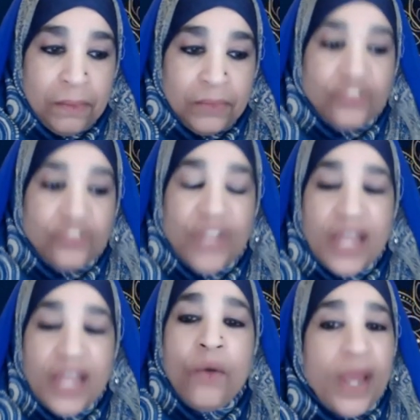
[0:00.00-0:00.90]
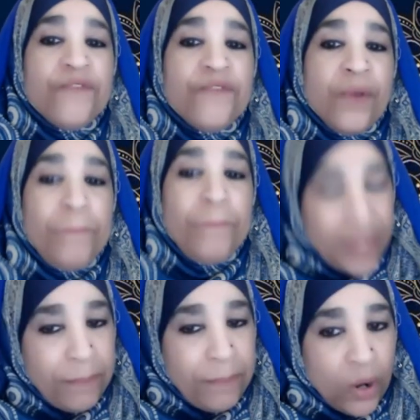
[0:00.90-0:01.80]
Stay away from
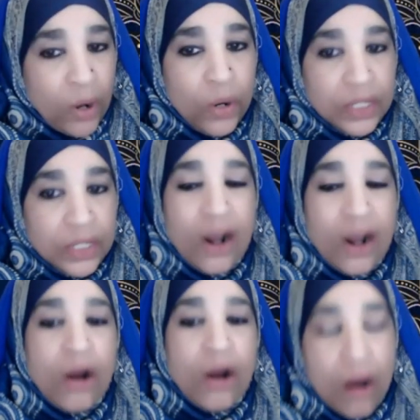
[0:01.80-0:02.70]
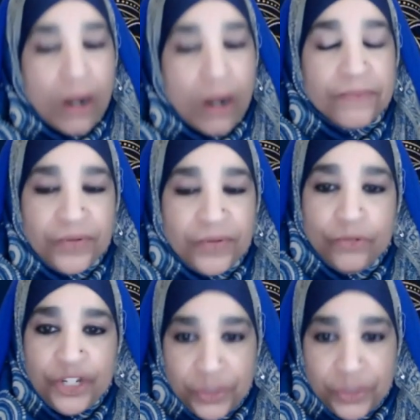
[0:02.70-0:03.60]
people that are harmful
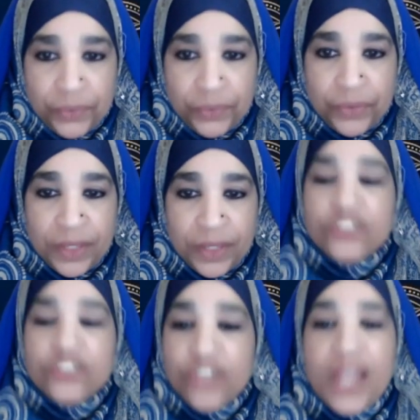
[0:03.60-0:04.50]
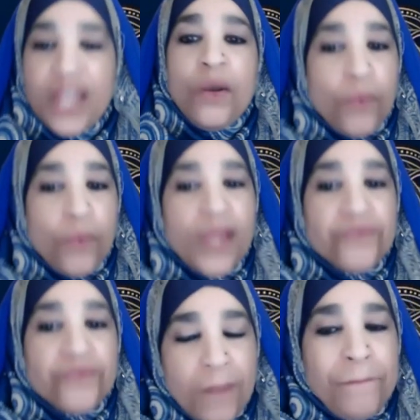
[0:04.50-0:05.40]
to you. Stay away
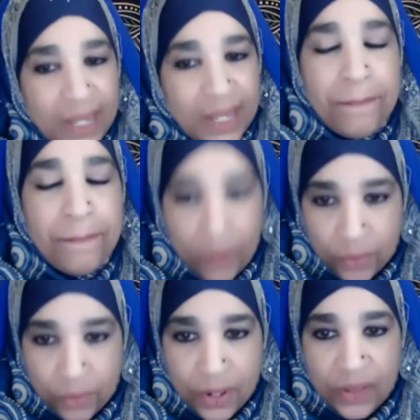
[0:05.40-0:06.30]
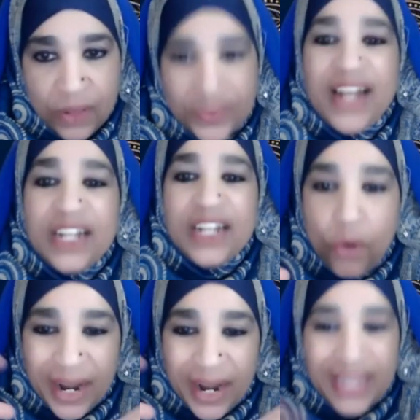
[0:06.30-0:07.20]
from people that
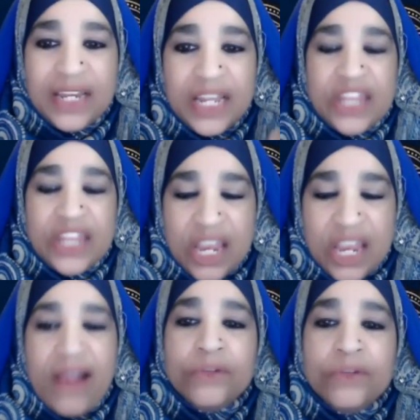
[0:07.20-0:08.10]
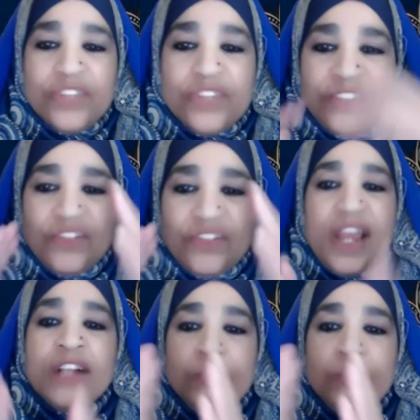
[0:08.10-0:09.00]
or anything else that
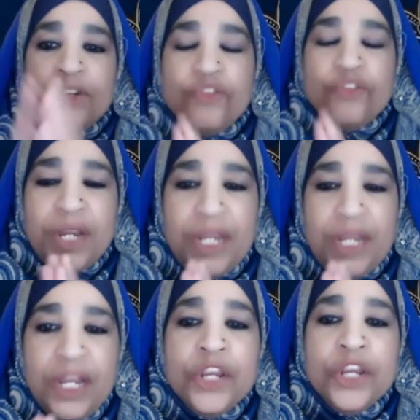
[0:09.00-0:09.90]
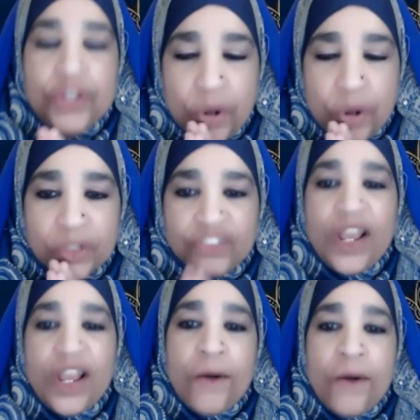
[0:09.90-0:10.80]
stands between
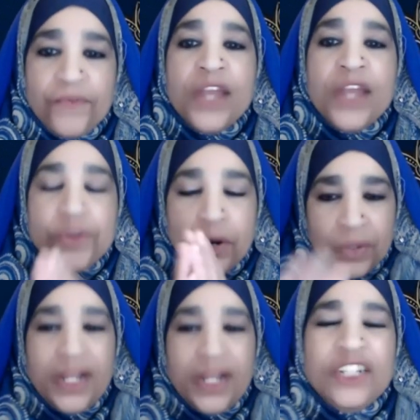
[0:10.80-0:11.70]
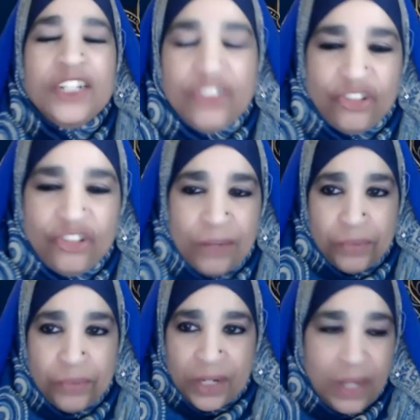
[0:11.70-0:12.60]
yourself and your
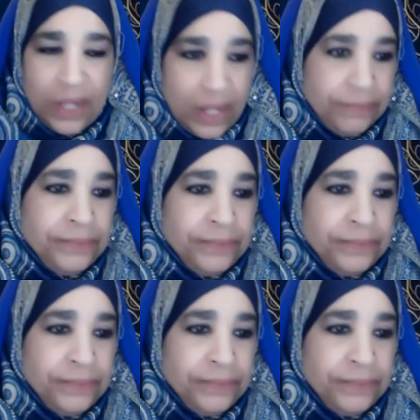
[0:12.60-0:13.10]
relationship with Allah.